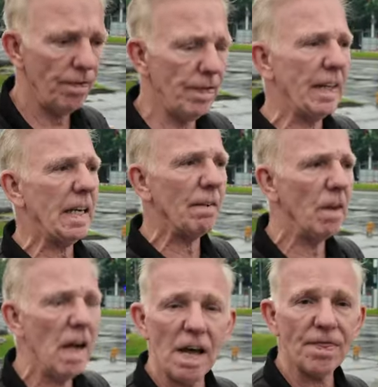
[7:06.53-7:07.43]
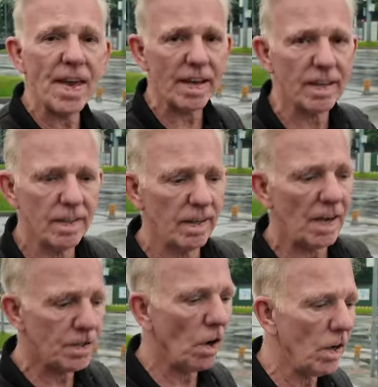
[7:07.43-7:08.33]
the gov? I think,
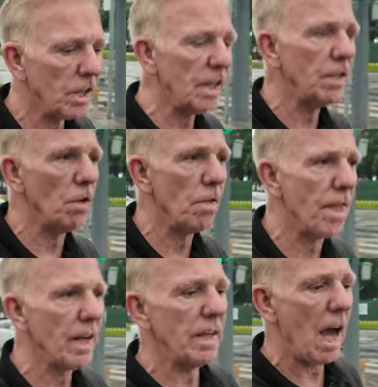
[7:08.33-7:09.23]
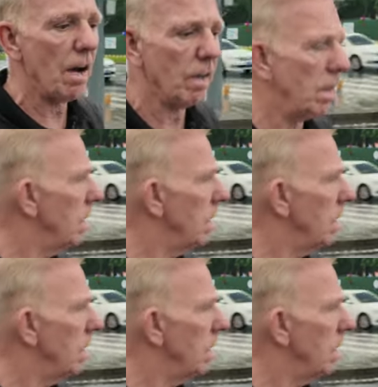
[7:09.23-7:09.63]
I do, honestly do think now,